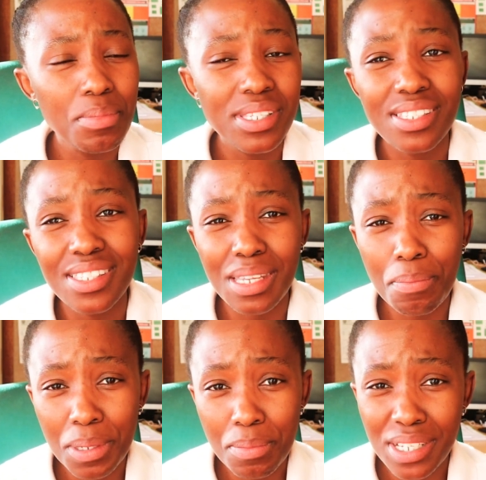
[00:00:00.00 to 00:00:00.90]
Is it
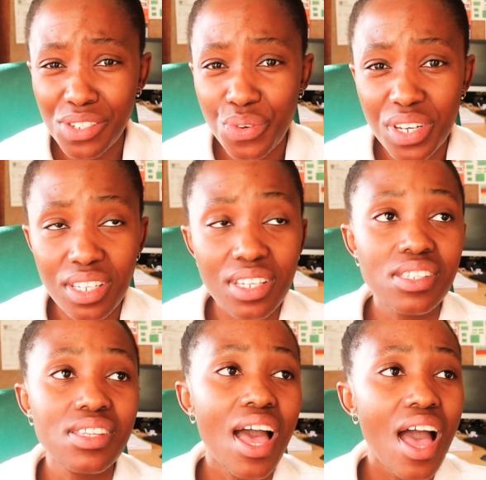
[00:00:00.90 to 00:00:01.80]
supplementary?
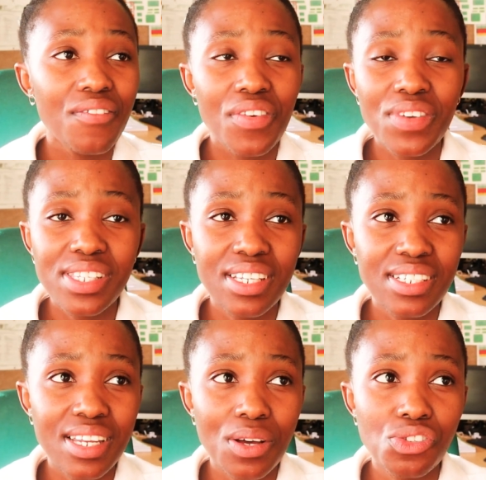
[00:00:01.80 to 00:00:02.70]
Yes. Never
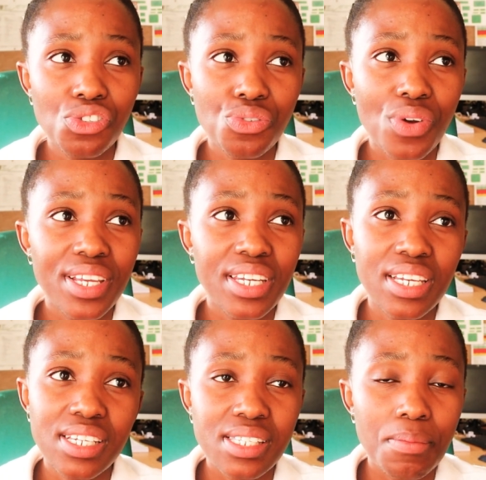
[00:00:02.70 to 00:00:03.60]
sat down to write
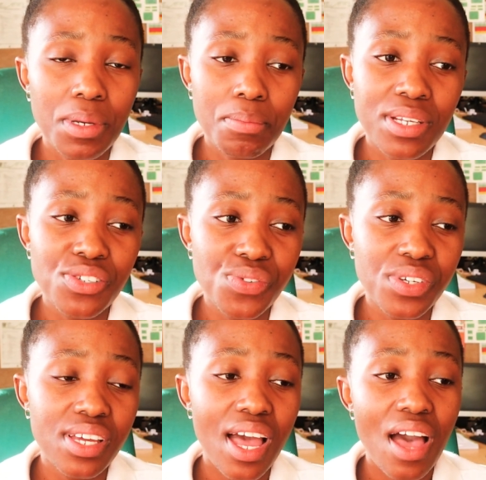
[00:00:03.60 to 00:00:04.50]
any
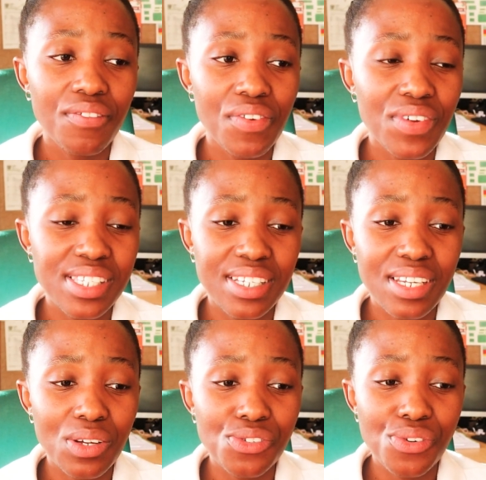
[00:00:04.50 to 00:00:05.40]
supplementary. Never sat
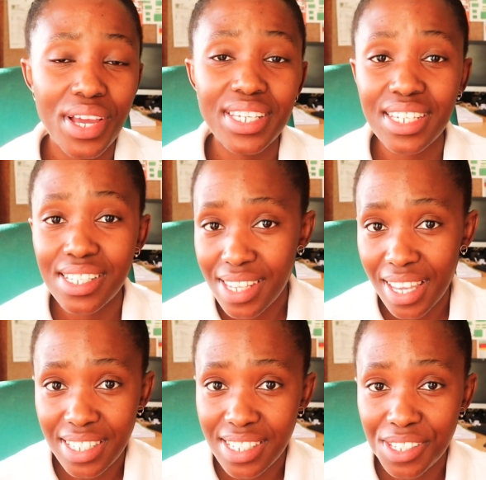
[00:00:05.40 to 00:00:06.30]
down to write any
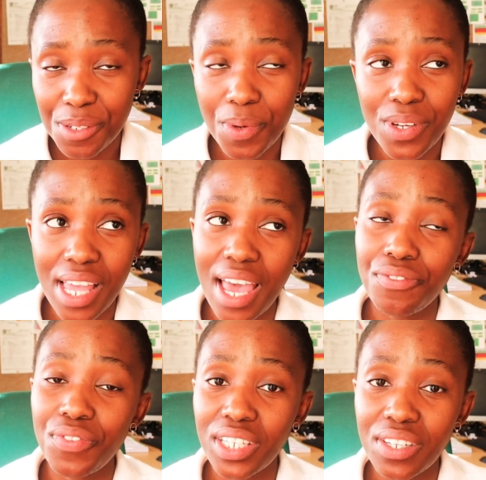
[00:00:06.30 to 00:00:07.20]
second test because I had
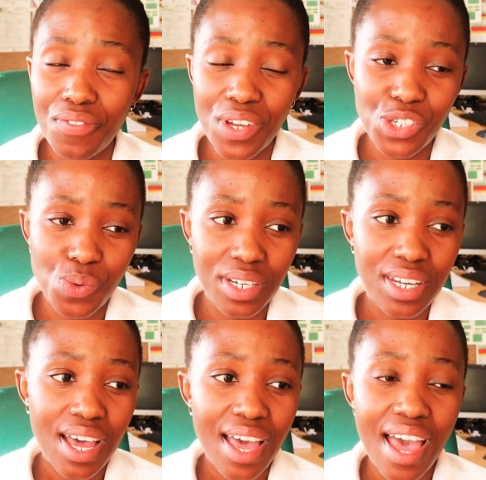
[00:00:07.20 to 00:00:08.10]
failed the first one.
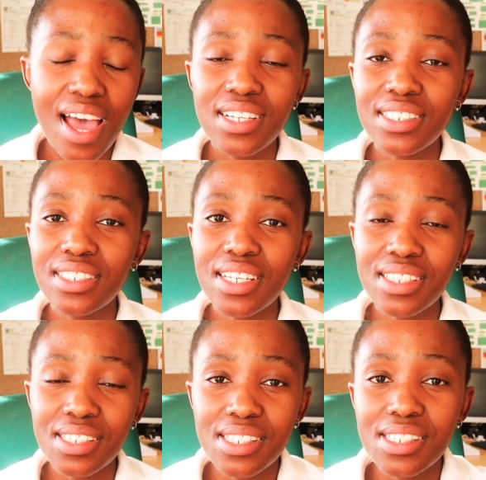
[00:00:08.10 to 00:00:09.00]
And
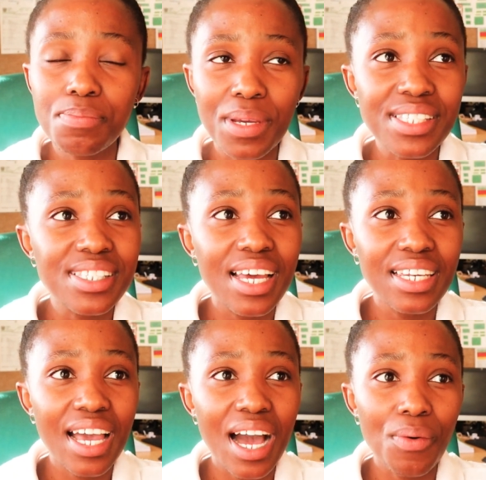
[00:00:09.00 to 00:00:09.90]
this is
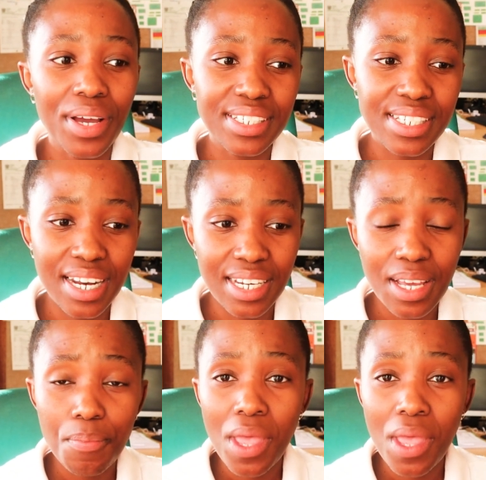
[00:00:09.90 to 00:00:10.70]
basically how I did it.